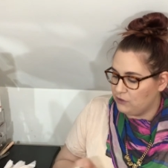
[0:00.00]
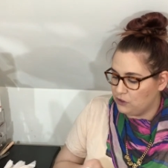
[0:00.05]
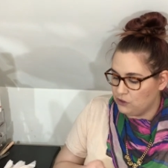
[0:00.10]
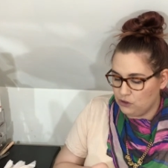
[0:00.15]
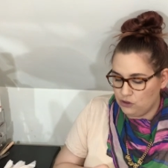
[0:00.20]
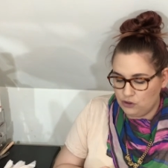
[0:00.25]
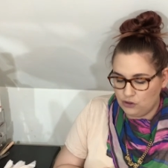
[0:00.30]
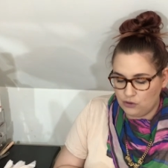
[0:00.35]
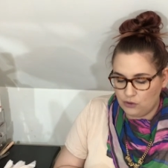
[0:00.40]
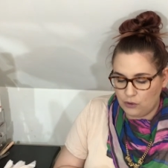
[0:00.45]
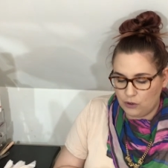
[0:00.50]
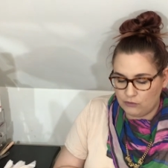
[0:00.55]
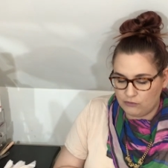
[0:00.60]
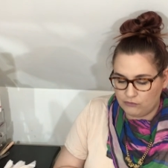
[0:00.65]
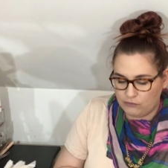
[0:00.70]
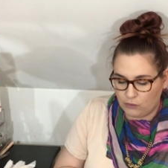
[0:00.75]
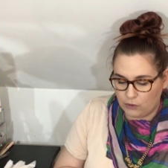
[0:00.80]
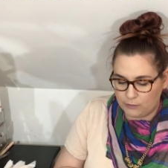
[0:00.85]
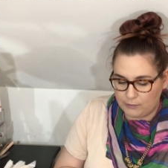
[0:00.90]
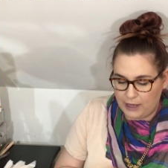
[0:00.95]
a new
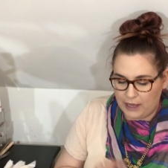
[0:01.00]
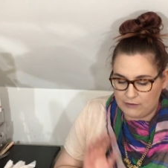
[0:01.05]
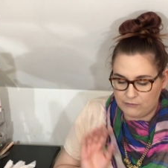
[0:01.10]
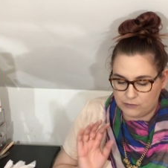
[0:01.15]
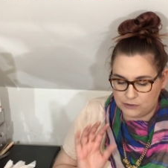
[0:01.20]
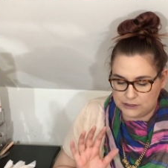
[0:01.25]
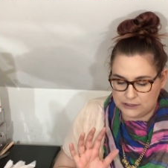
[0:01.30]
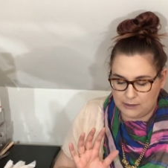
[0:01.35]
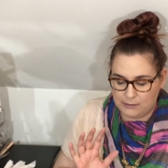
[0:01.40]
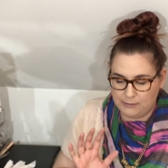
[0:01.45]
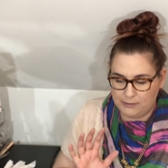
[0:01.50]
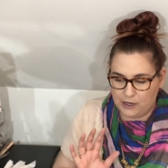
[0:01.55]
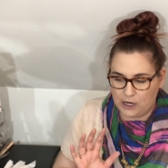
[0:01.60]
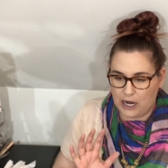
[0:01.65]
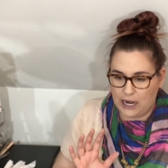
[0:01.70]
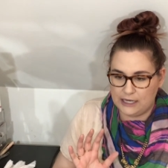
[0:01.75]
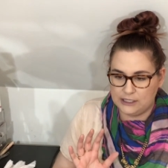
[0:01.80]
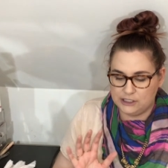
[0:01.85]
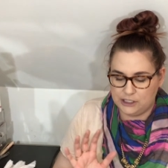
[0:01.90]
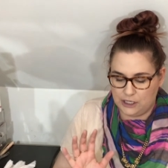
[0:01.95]
format for some of their
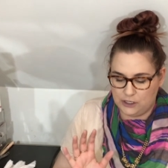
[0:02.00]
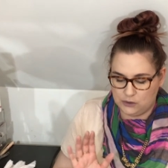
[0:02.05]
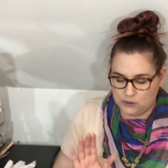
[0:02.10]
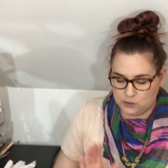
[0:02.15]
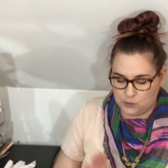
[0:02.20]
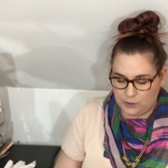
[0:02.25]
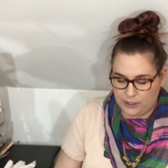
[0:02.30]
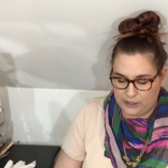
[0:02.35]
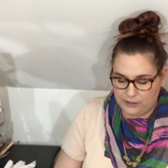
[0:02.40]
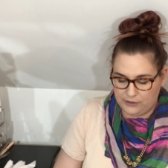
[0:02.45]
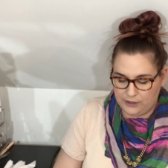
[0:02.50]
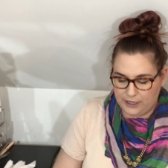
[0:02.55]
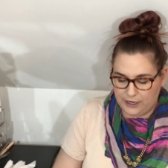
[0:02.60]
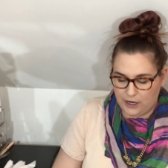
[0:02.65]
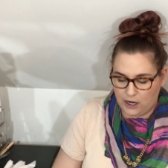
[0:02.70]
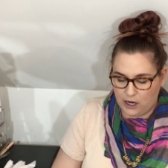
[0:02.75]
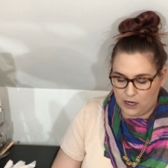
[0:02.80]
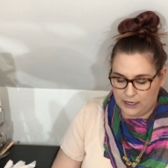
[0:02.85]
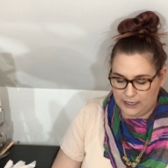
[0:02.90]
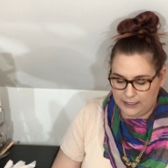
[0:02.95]
eyeshadows where they
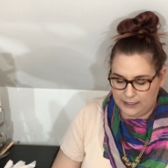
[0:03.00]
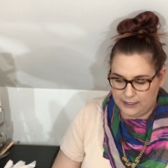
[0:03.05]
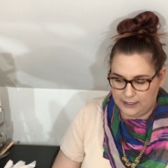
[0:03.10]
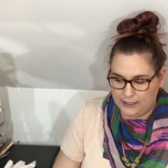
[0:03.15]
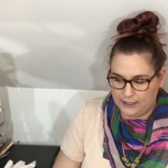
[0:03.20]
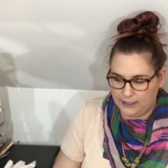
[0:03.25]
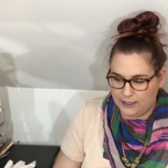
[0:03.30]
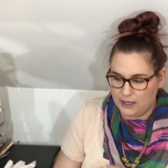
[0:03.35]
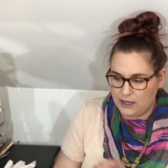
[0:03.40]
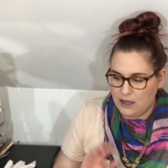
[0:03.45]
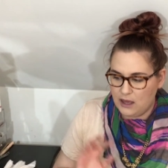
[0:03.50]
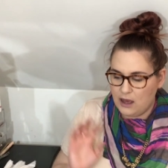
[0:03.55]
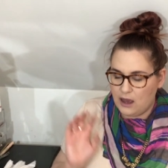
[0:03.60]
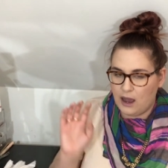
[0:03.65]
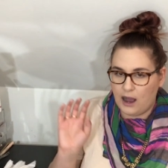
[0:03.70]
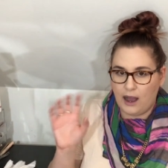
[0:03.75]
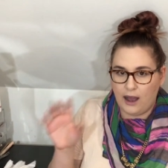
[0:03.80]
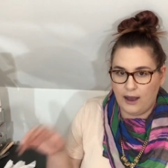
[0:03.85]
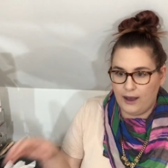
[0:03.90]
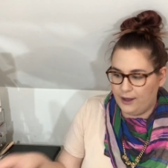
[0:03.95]
are in
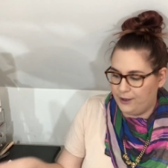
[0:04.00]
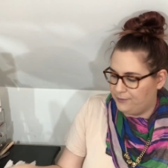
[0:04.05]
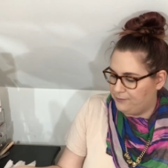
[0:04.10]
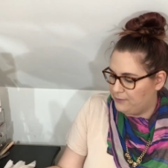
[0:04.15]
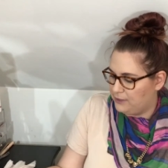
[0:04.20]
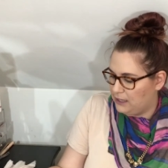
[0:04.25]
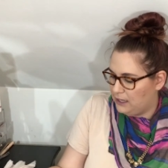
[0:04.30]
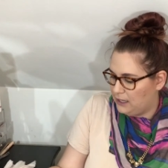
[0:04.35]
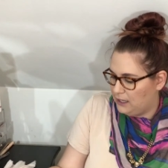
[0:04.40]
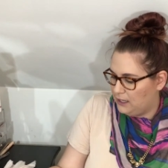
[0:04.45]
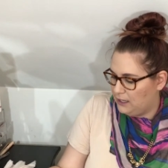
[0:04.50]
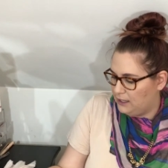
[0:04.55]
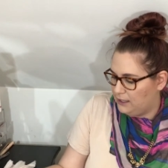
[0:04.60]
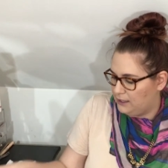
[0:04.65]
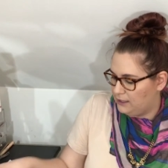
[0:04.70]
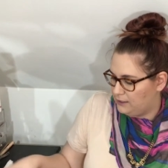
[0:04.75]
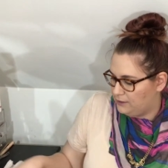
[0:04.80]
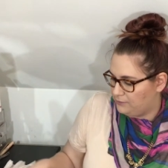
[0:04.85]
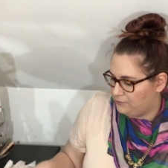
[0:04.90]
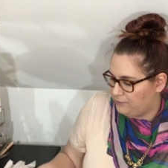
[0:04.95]

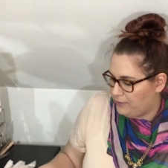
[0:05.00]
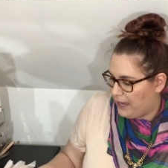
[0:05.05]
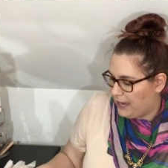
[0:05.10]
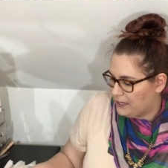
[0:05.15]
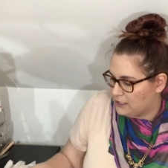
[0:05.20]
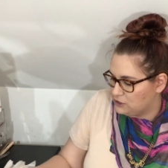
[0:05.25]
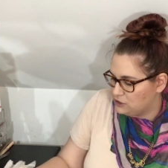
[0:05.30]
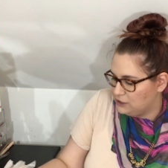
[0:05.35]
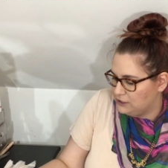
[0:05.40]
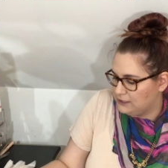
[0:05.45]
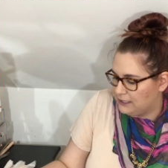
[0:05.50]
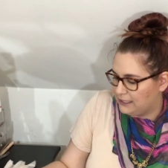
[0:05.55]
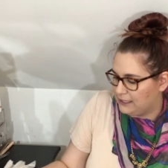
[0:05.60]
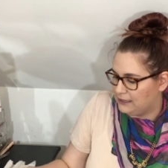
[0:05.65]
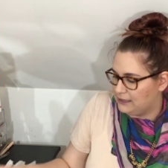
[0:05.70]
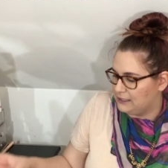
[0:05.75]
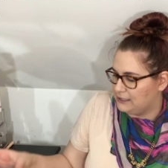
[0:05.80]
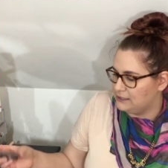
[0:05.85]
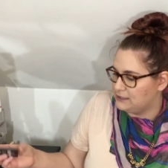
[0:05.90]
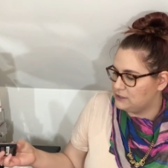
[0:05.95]
packaging like
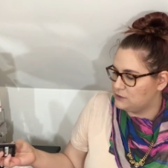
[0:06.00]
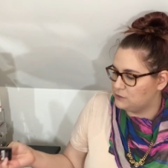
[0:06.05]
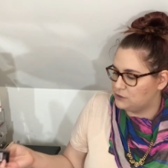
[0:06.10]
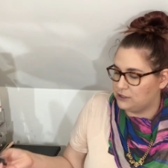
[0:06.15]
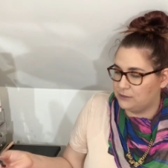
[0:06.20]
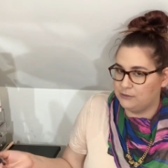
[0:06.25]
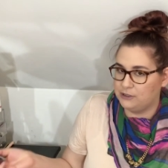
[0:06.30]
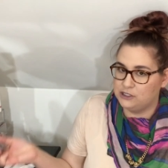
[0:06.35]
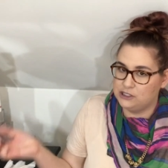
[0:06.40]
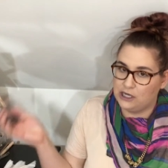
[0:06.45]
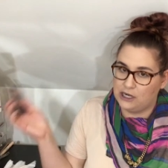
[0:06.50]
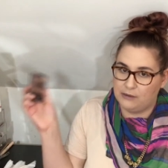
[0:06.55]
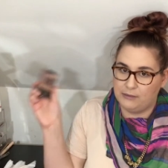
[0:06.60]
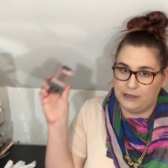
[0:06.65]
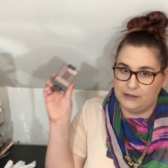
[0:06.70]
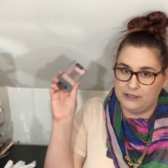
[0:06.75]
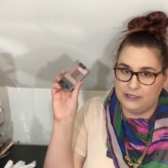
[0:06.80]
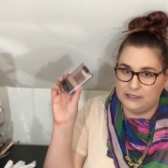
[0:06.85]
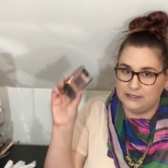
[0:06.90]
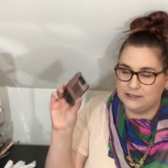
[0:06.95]
this, which I'm going to talk
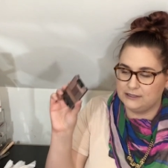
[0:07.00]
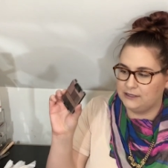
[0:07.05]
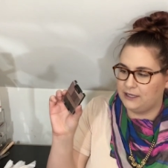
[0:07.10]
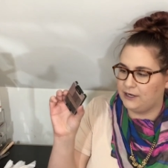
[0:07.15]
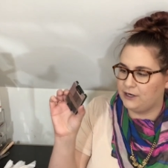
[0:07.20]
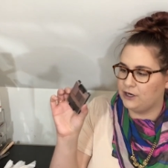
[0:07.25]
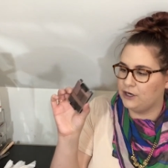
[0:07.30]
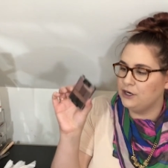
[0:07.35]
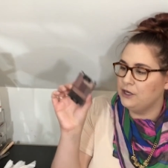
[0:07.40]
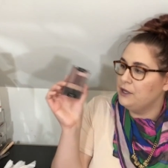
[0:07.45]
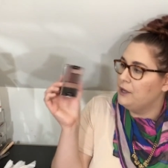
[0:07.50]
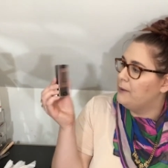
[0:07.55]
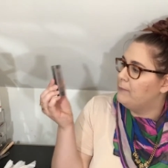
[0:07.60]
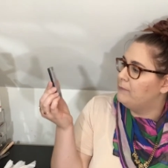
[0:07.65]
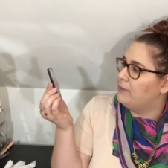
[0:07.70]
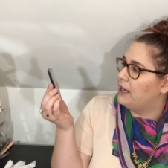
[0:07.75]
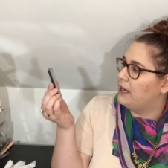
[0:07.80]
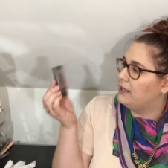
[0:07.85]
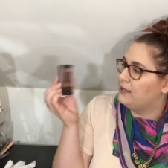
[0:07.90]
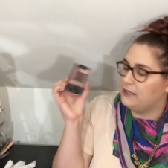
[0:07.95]
about these later,
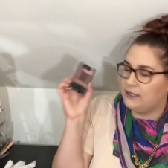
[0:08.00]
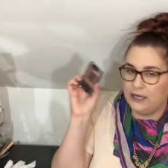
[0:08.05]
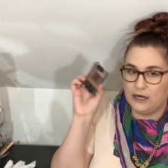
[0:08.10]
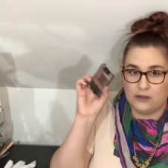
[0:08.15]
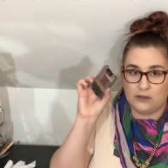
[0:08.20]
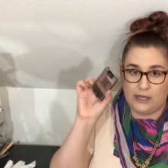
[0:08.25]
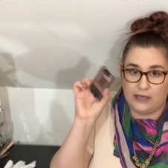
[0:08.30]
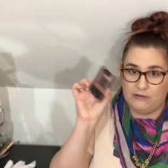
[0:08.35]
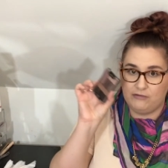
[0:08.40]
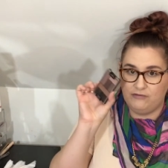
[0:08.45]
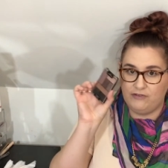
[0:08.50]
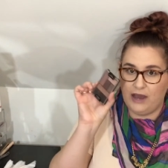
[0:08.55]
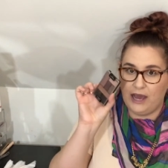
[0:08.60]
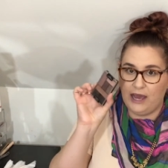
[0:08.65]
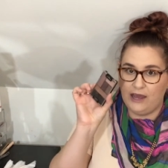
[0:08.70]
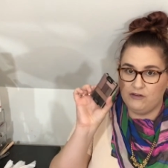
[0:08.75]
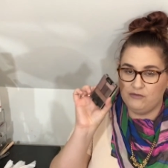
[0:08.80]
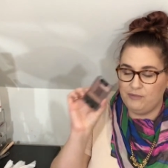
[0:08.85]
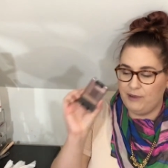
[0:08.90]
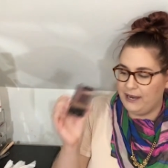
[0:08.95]
but they're like
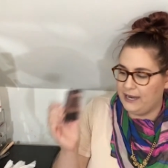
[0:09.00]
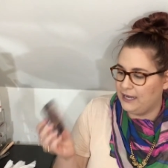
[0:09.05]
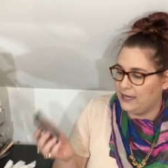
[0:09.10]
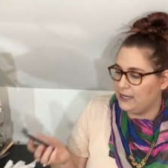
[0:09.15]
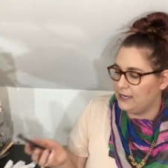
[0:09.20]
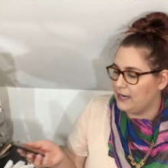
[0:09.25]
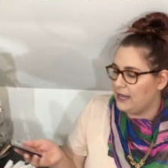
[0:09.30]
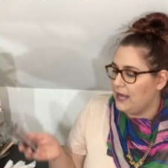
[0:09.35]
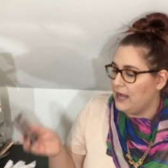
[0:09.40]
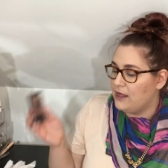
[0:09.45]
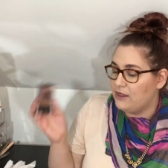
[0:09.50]
5-pan.